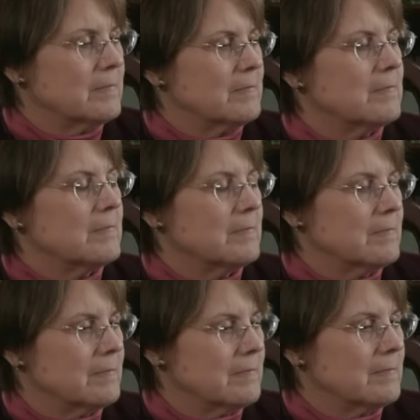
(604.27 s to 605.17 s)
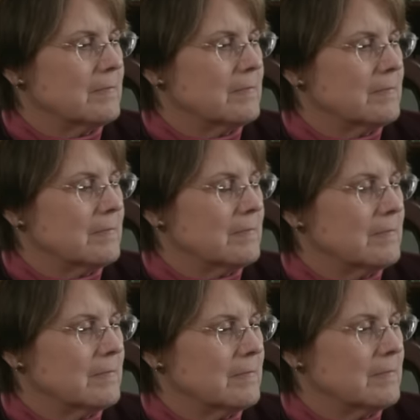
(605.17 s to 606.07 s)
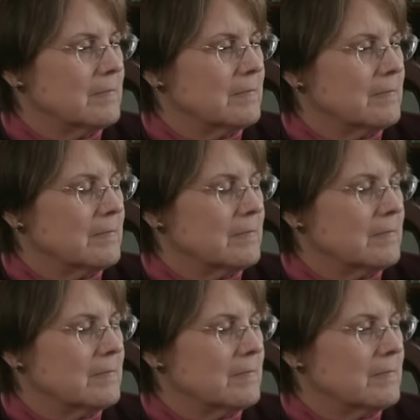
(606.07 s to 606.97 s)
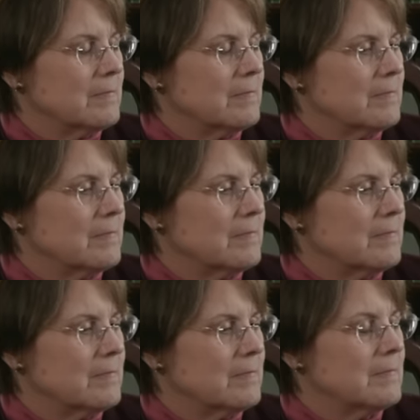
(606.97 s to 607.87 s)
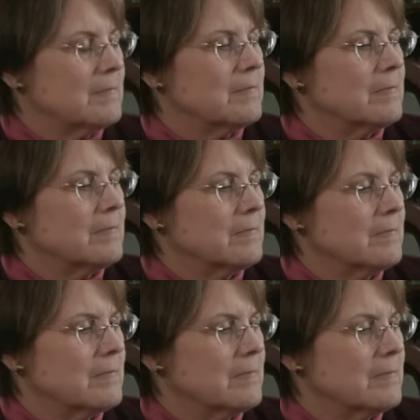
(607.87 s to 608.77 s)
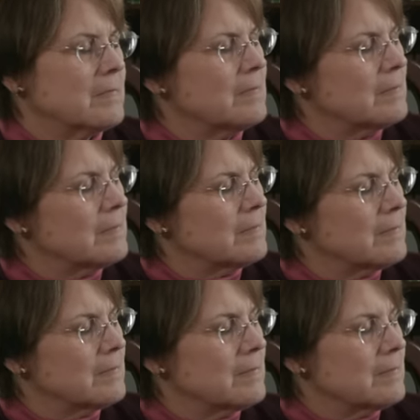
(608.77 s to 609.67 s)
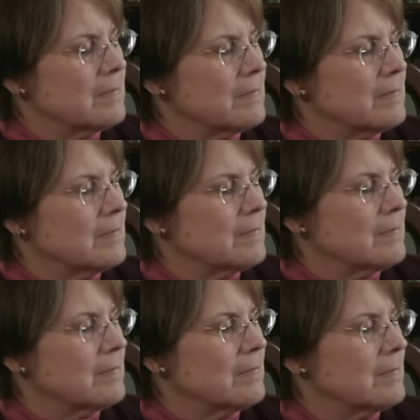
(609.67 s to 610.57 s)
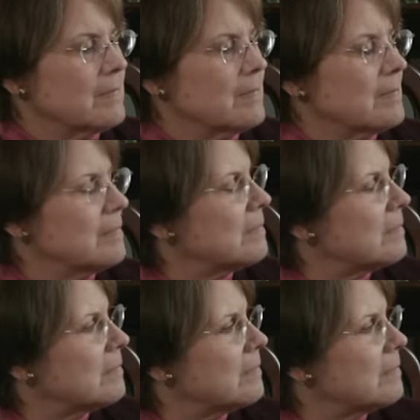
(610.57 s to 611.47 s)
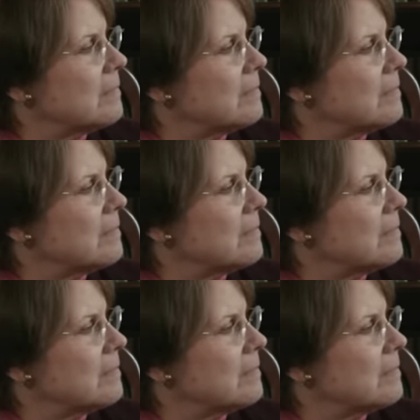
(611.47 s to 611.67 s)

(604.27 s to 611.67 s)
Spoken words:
The person shown says nothing.